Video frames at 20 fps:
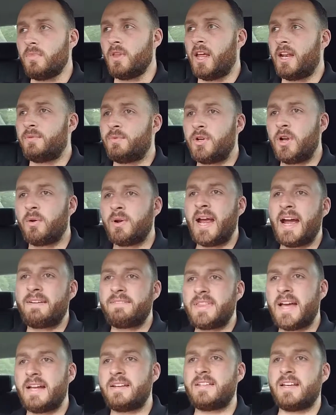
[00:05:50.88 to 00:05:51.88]
And if we don't
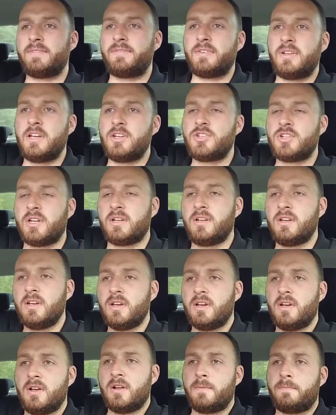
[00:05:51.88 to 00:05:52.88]
have that definition,
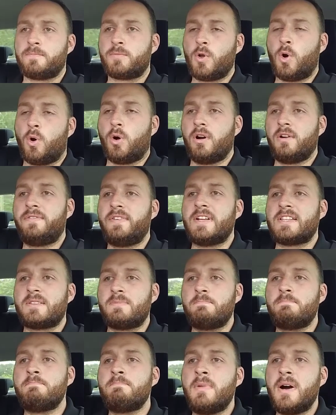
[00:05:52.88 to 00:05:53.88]
or if it's
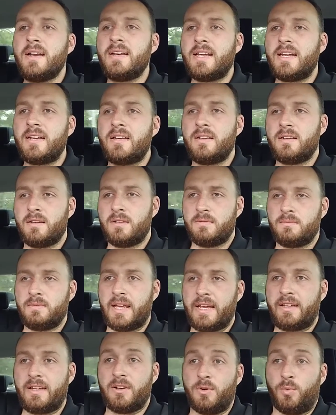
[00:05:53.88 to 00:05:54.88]
muddied,
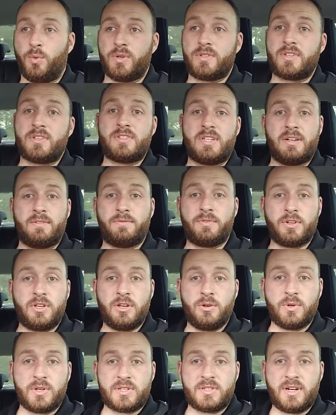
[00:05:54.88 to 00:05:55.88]
like what's a sin for
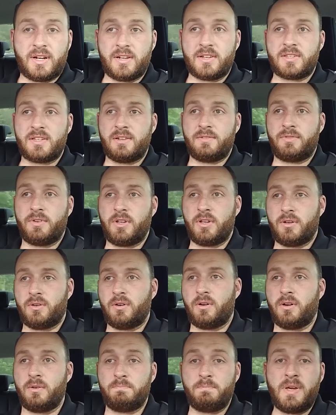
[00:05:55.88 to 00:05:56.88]
you is not a sin for you
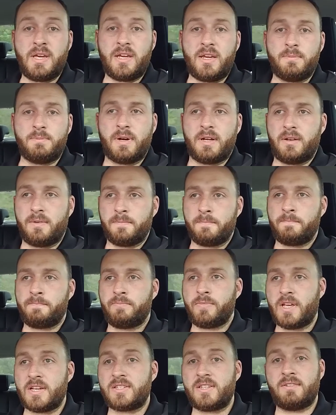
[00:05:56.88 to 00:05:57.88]
or me, but
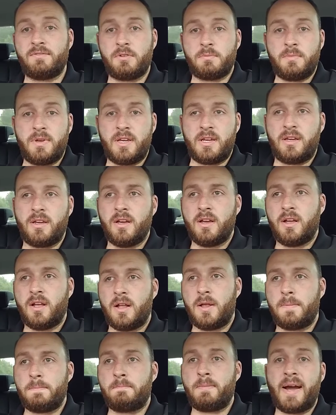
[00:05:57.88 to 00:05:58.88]
a sin for me
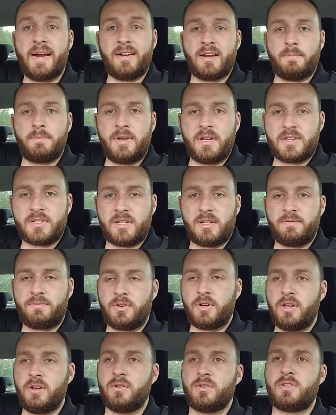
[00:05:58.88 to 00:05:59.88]
might not be a sin
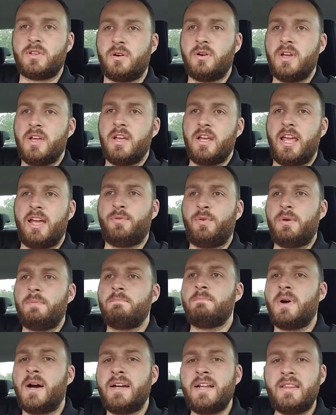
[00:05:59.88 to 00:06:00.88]
for you. So if we
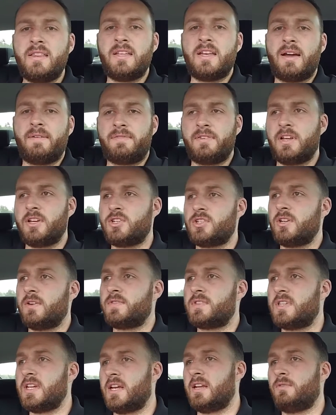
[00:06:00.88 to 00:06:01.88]
muddy the definition of
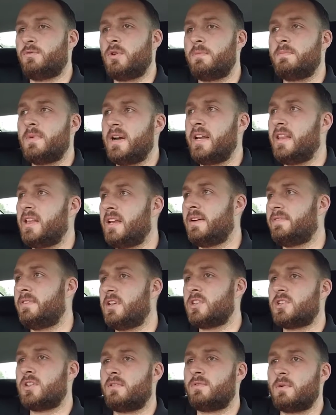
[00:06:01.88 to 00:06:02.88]
sin, if we muddy the
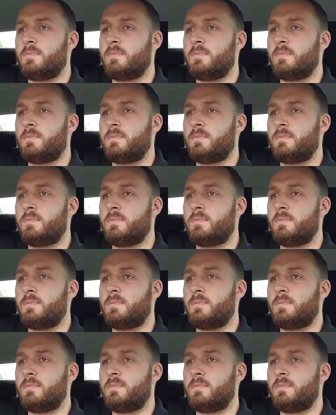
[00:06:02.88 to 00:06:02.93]
definition of